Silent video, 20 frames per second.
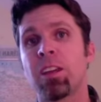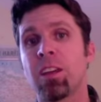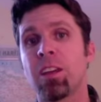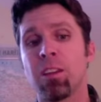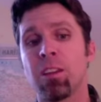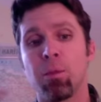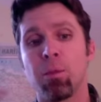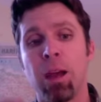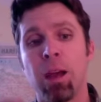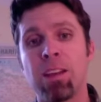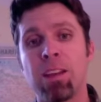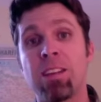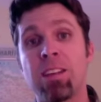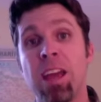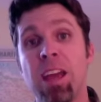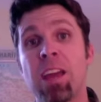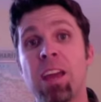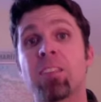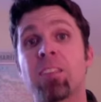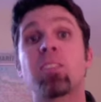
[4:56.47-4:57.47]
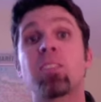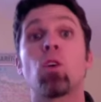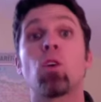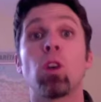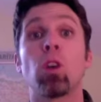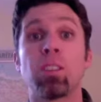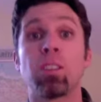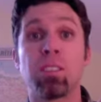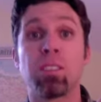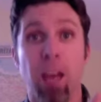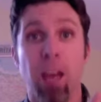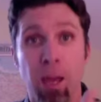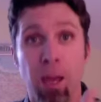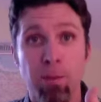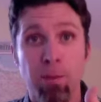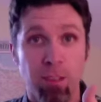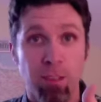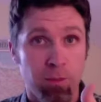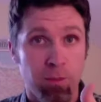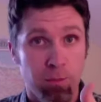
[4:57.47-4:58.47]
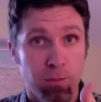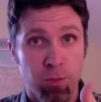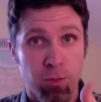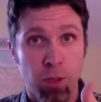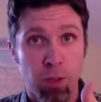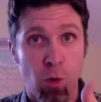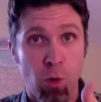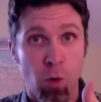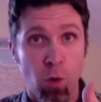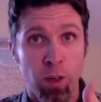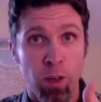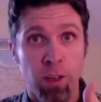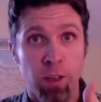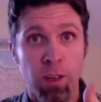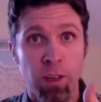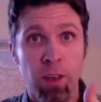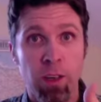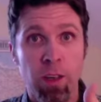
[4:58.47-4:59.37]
either by dates or types of recorded